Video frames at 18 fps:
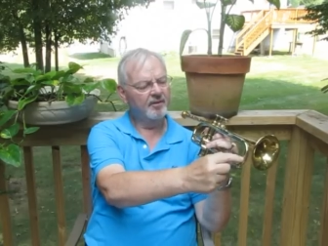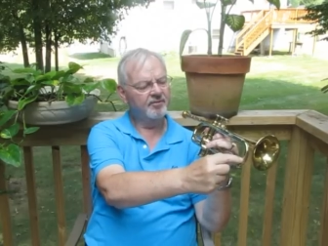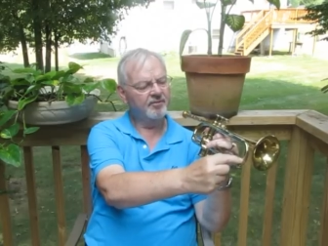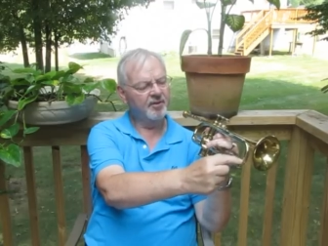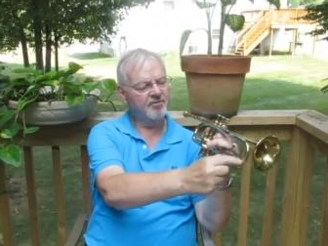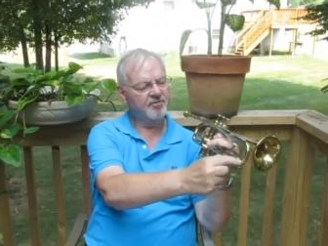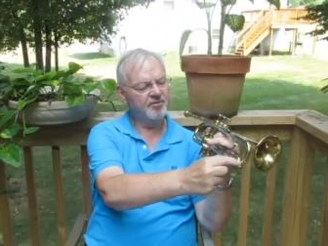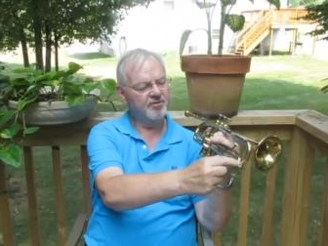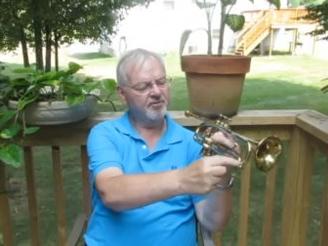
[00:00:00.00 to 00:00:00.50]

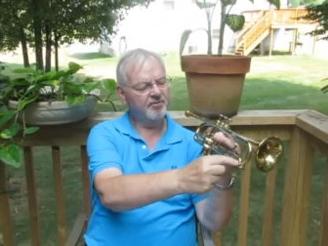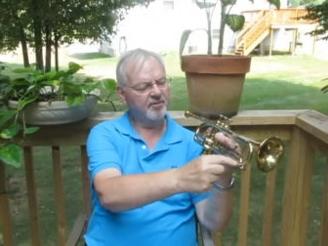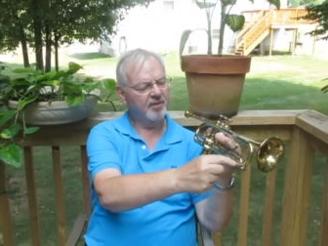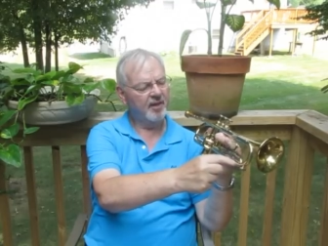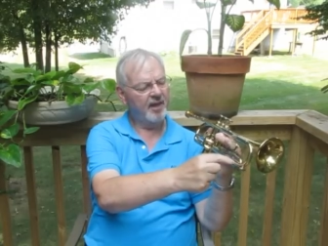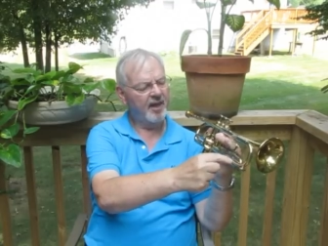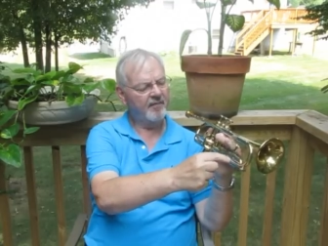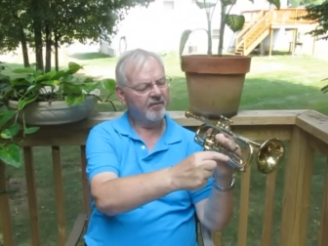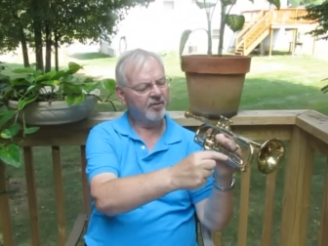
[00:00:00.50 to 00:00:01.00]
doesn't
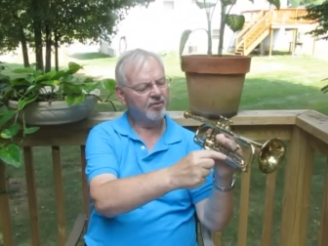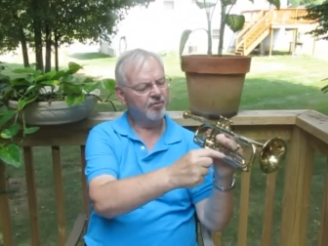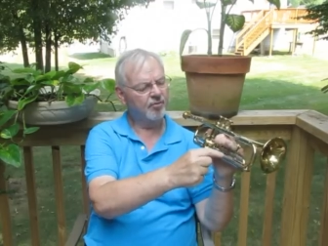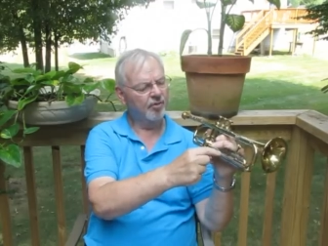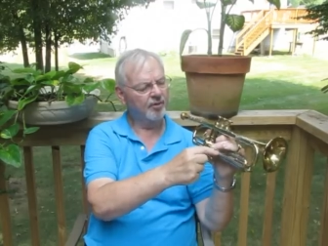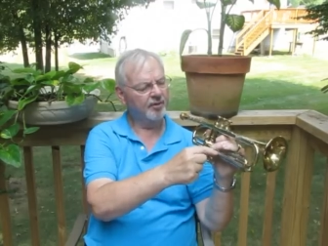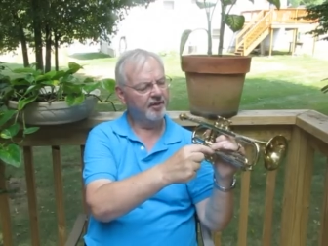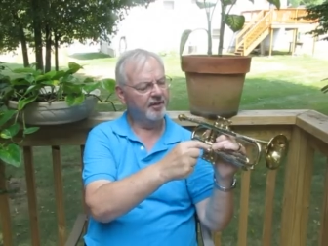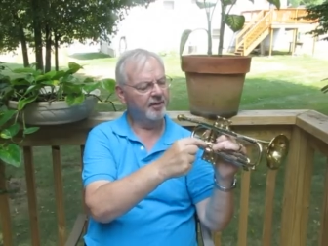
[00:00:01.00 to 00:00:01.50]
have a
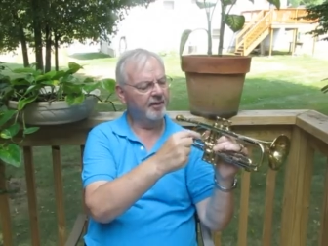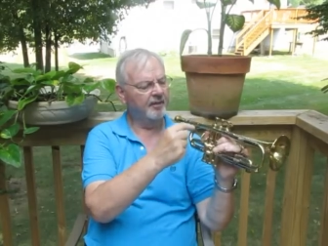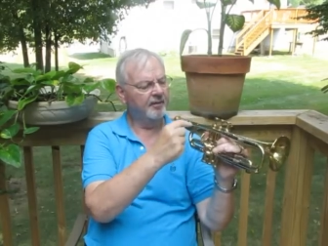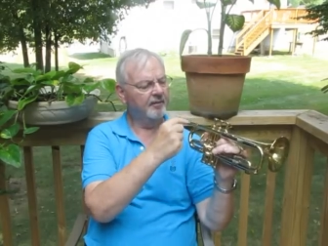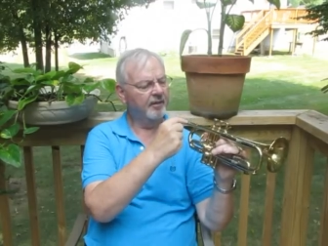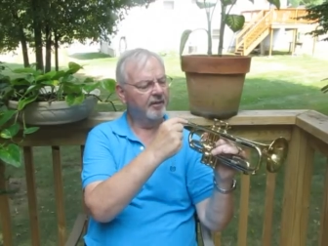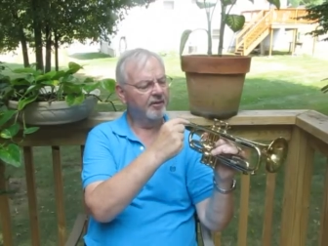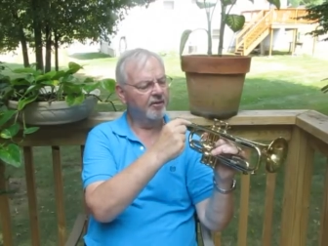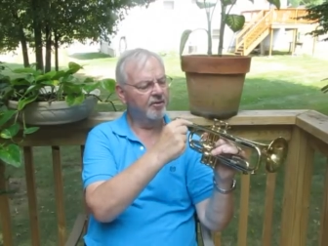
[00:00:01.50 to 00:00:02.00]
crook in it.
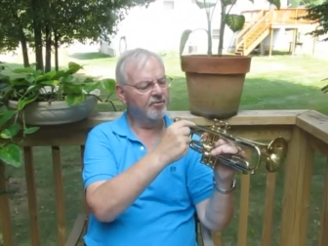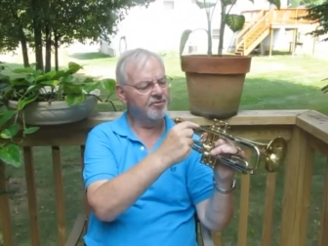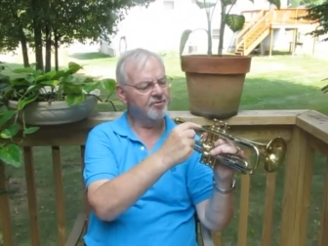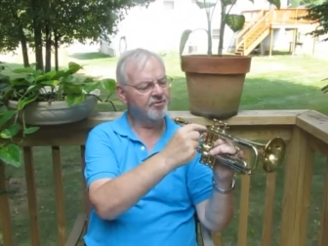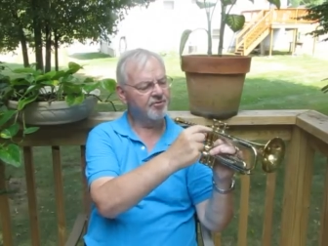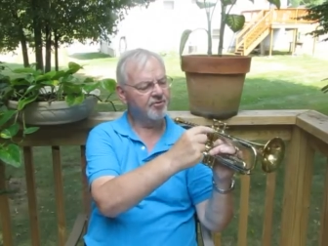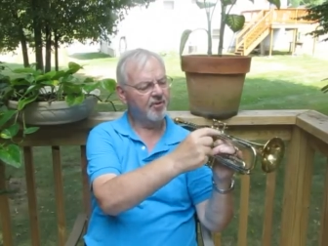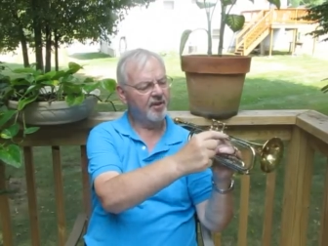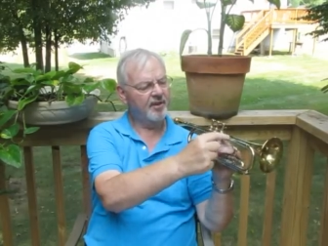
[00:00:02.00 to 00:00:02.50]
It goes
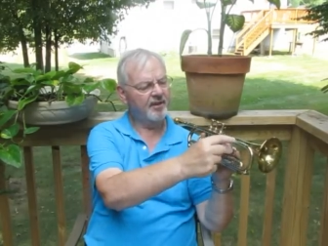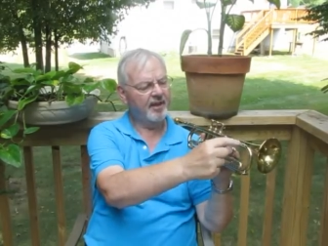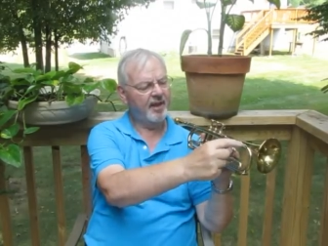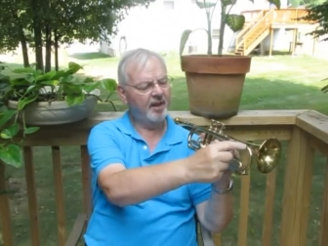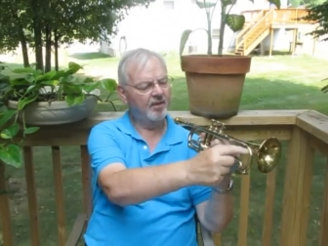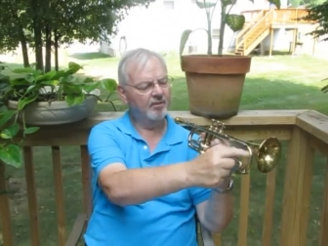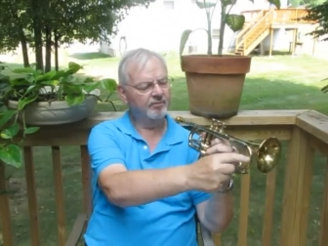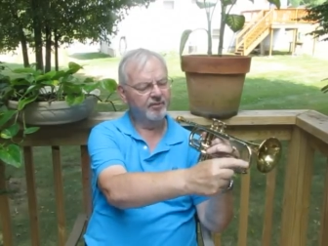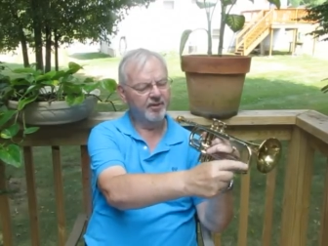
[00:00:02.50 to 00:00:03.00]
straight
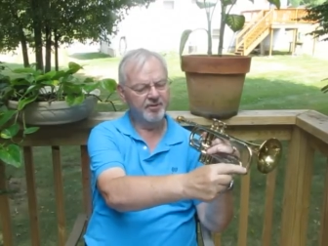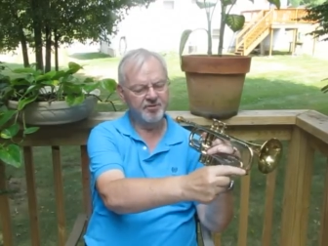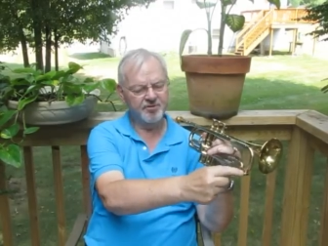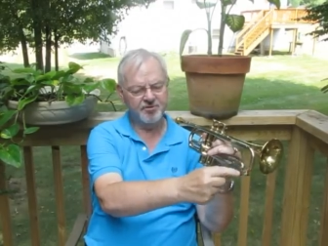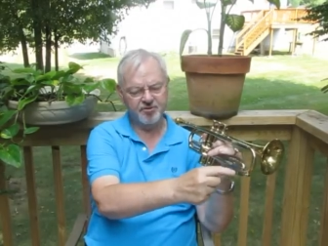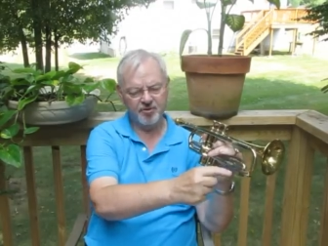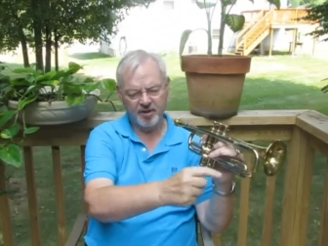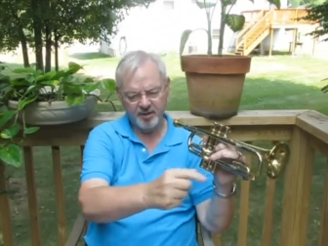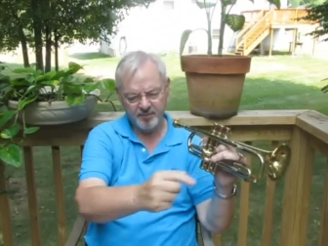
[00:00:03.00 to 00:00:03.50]
out and
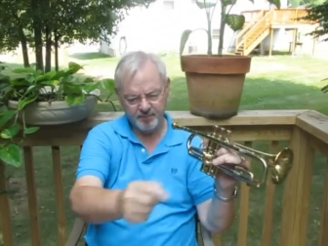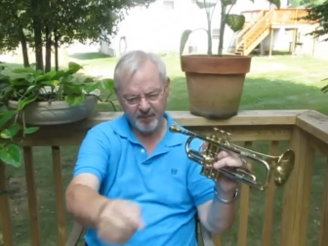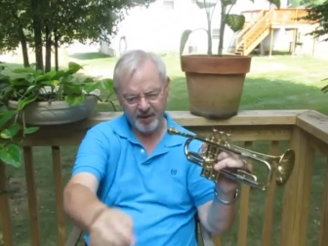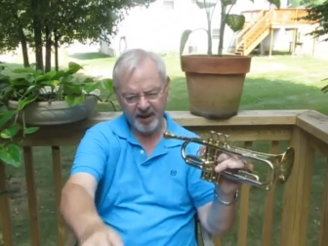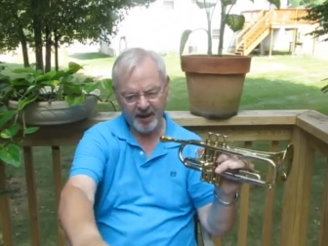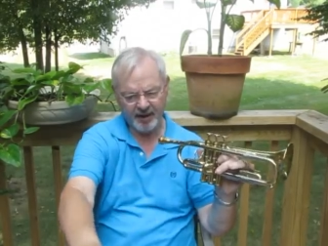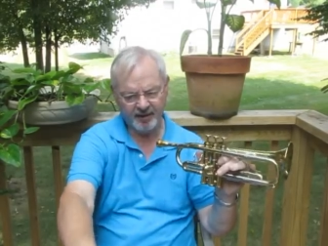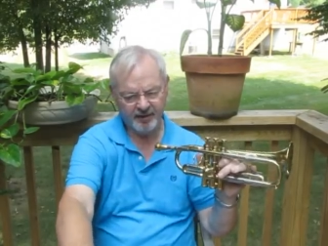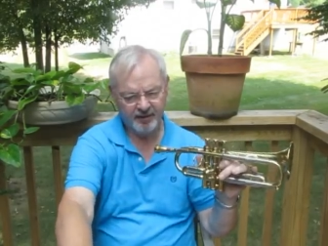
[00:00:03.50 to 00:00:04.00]
straight
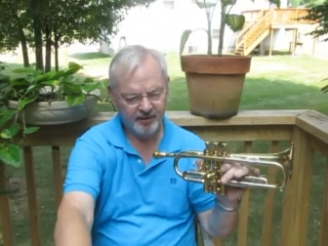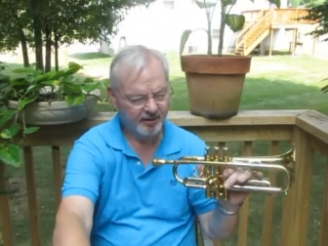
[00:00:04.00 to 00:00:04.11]
back,